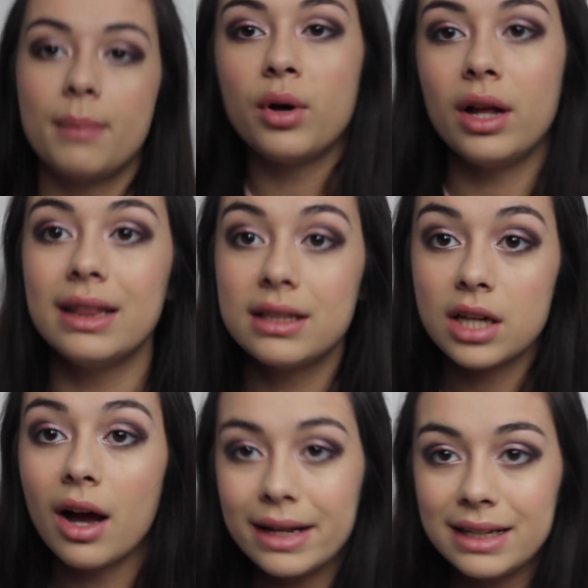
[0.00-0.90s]
then put a
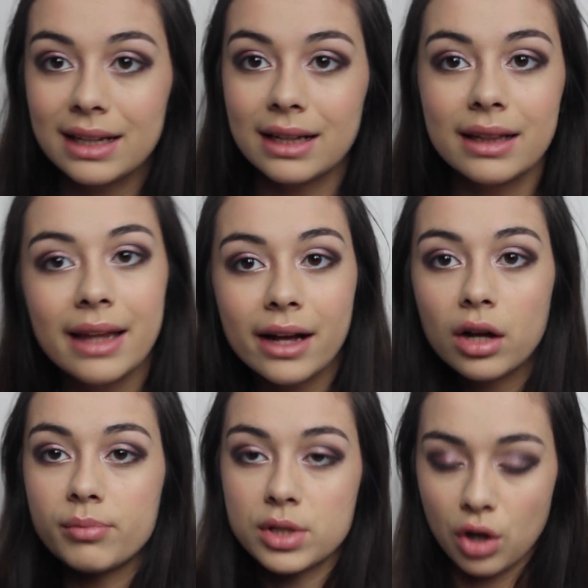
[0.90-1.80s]
tiny little lick
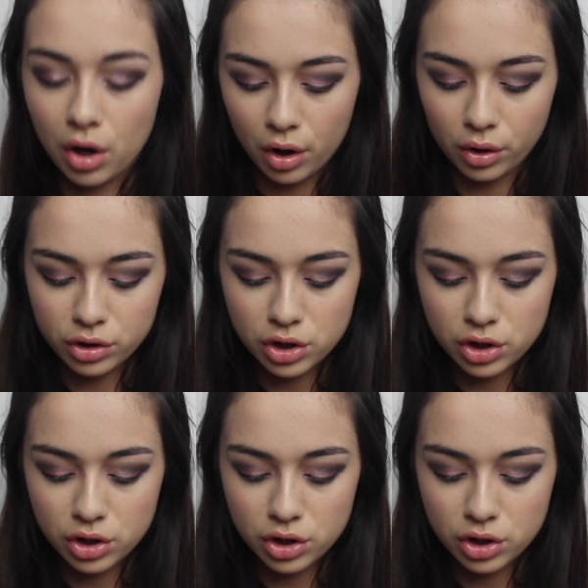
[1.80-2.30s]
of mascara on.